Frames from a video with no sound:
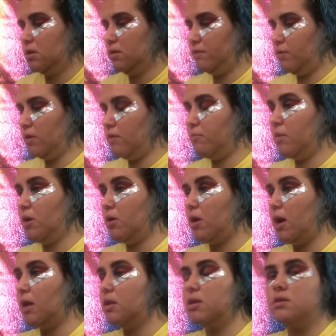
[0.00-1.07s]
If you have bigger
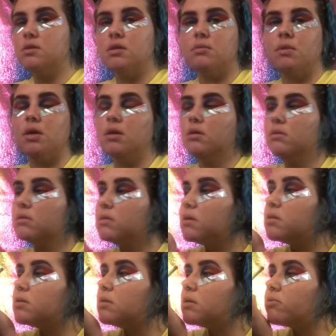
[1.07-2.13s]
eyelids than me,
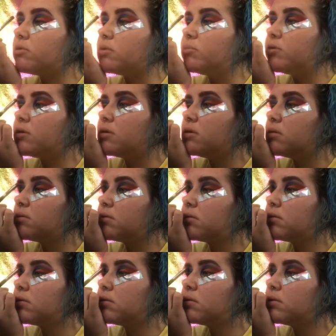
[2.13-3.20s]
this will look really pretty.
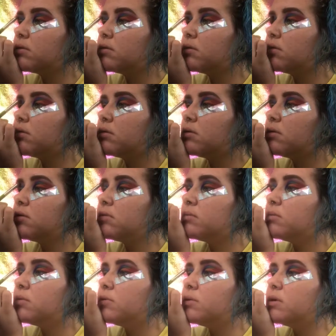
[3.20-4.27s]

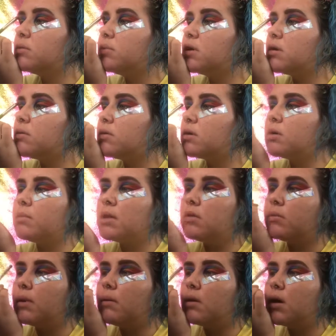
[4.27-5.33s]
But we're gonna make it work on my
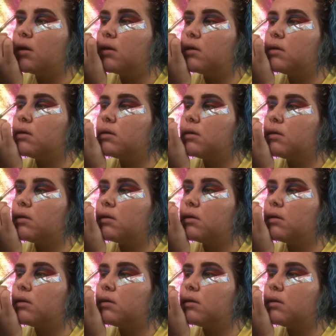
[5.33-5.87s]
little baby eyelids.